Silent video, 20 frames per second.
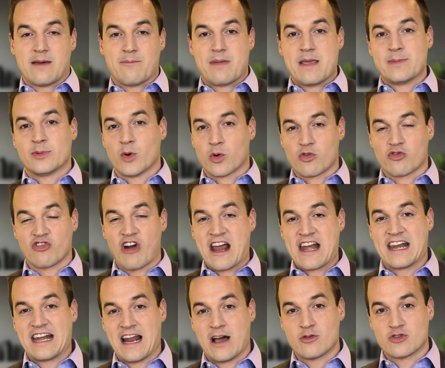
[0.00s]
people were
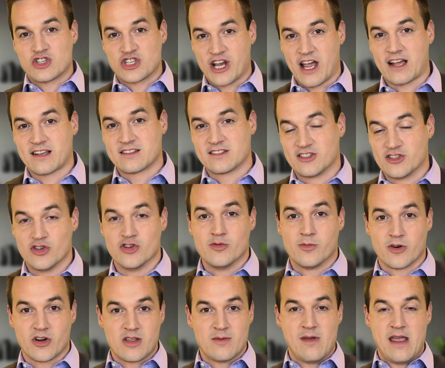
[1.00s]
writing out checks to
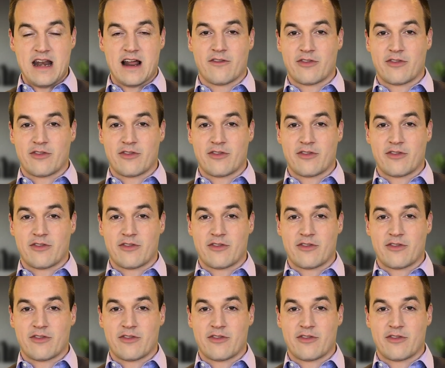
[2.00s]
Bernie Madoff.